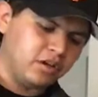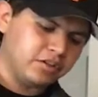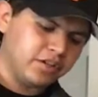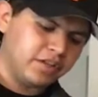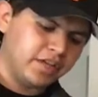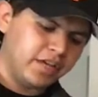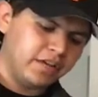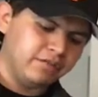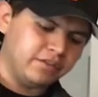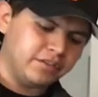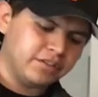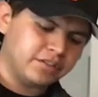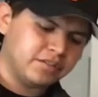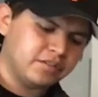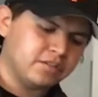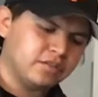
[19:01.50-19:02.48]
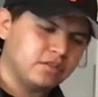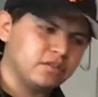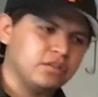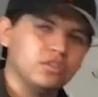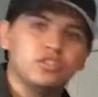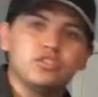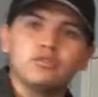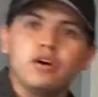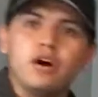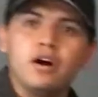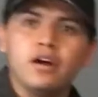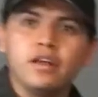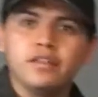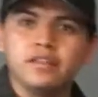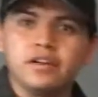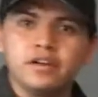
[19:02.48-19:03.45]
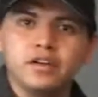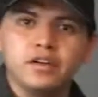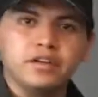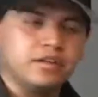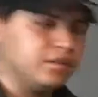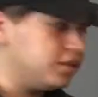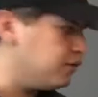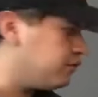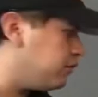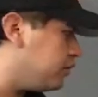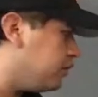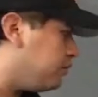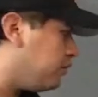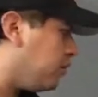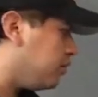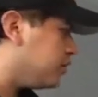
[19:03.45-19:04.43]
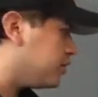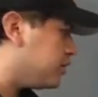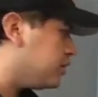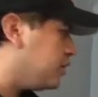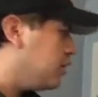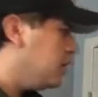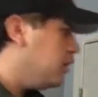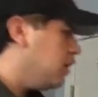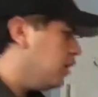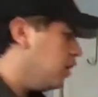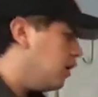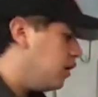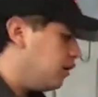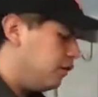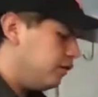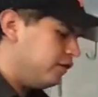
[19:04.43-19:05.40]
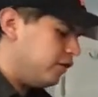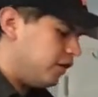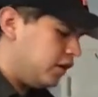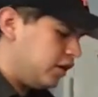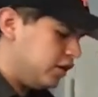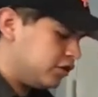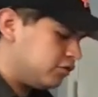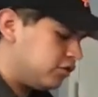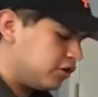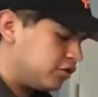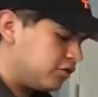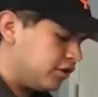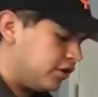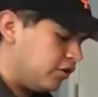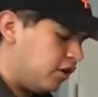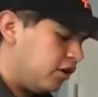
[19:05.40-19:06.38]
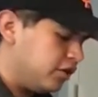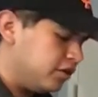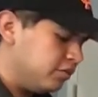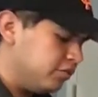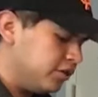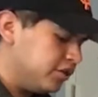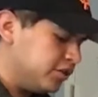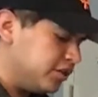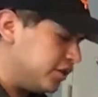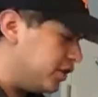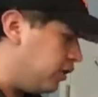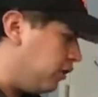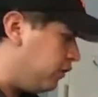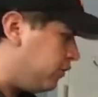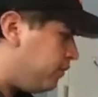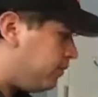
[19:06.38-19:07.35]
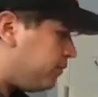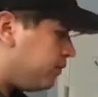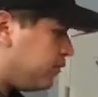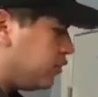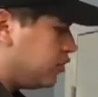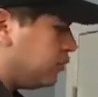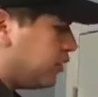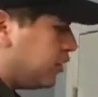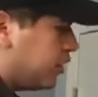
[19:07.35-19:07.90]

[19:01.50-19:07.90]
the canvas to draw the different parts of structure that are on the bridge itself. So we're going to